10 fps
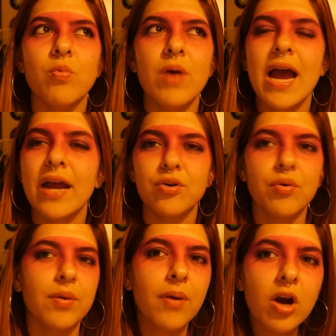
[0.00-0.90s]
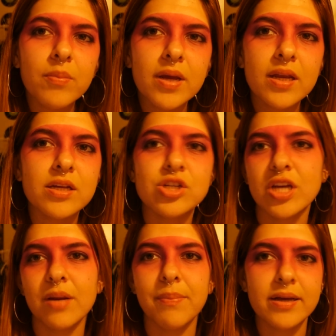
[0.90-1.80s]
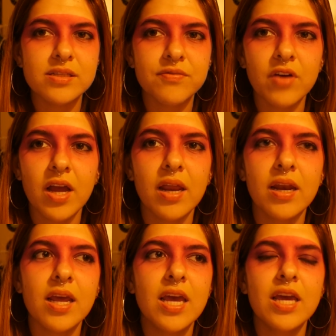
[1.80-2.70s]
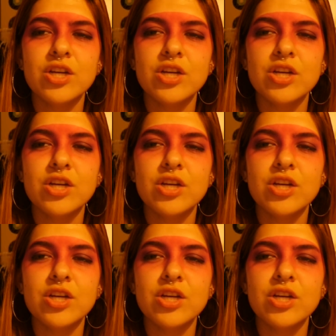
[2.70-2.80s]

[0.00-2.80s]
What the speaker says: had her own apartment, she had a best friend,